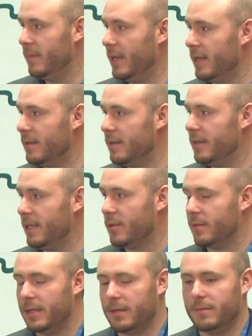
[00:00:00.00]
that
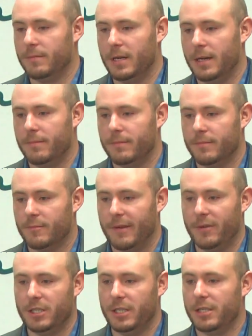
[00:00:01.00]
deals with um,
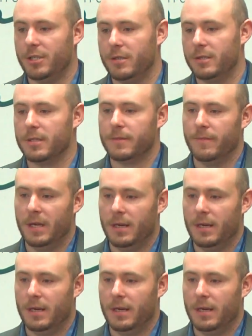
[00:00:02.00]
refugee issues,